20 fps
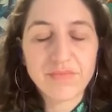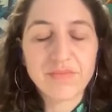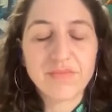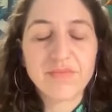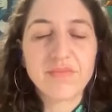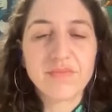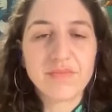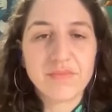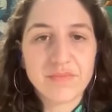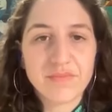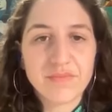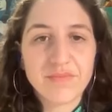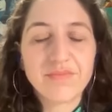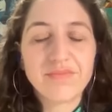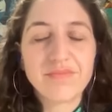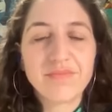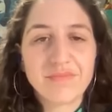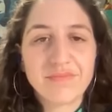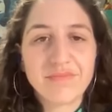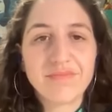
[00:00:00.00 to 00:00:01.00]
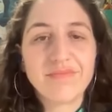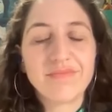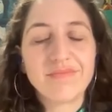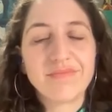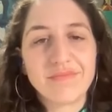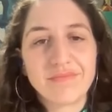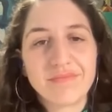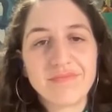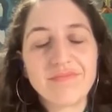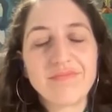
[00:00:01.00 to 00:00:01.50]

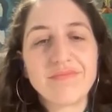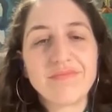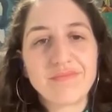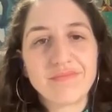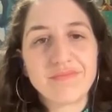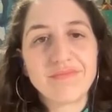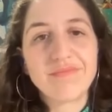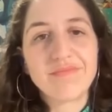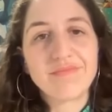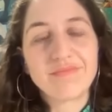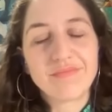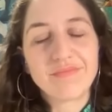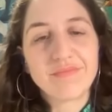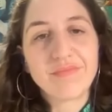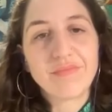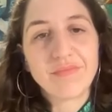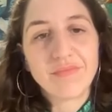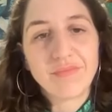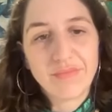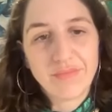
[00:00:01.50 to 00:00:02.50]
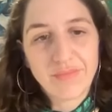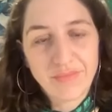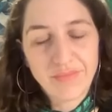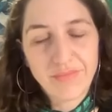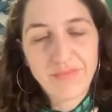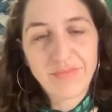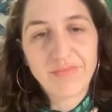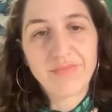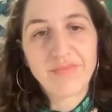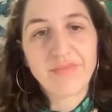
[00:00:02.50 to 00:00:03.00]

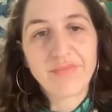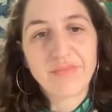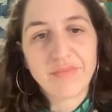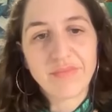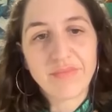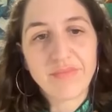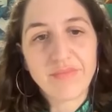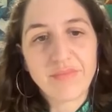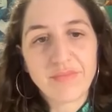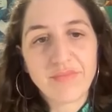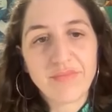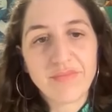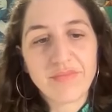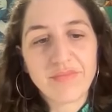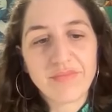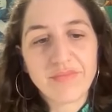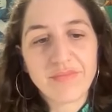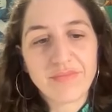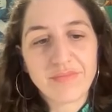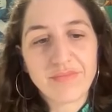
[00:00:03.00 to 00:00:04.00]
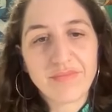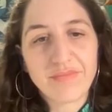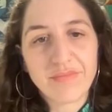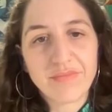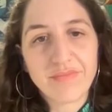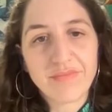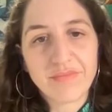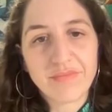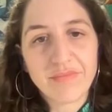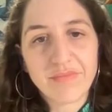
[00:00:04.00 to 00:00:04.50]

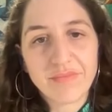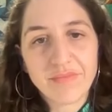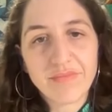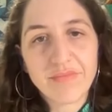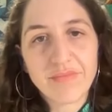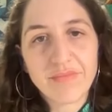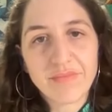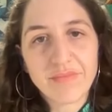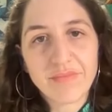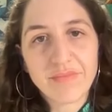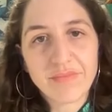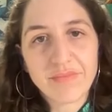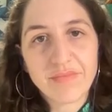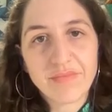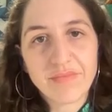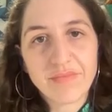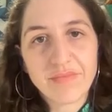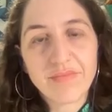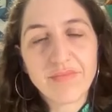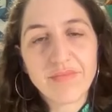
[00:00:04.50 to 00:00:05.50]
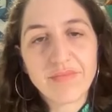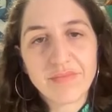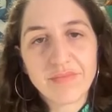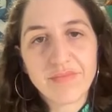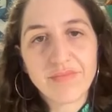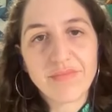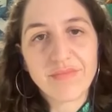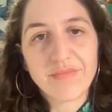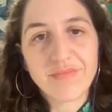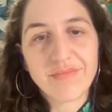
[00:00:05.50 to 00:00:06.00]

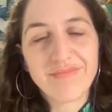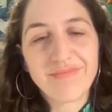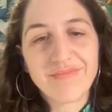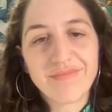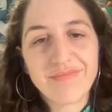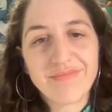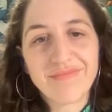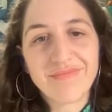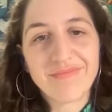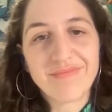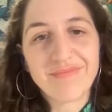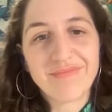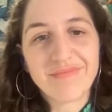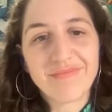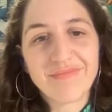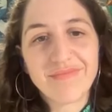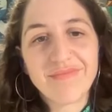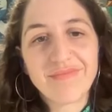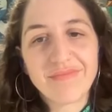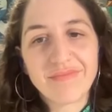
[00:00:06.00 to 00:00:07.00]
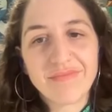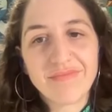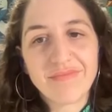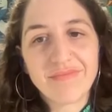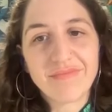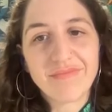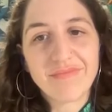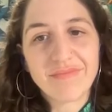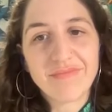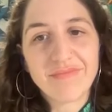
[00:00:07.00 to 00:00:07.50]

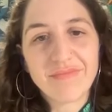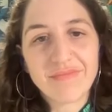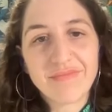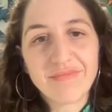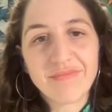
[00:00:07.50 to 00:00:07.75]
No words are spoken by the person on screen.